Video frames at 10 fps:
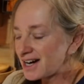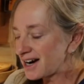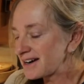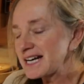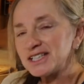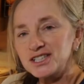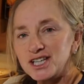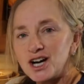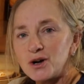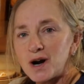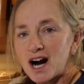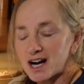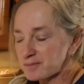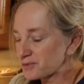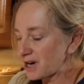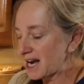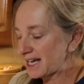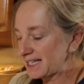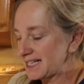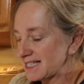Alright, so our
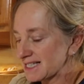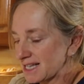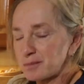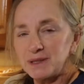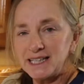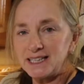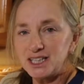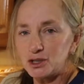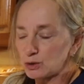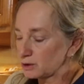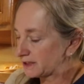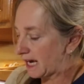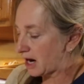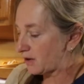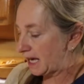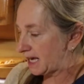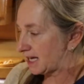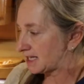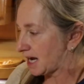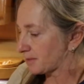brine is completely cooled now,
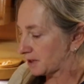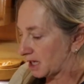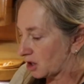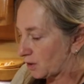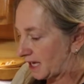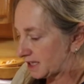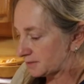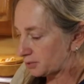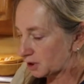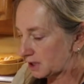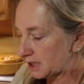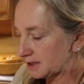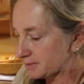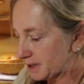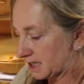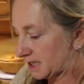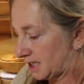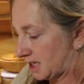and I'm going to go ahead and put it in the bucket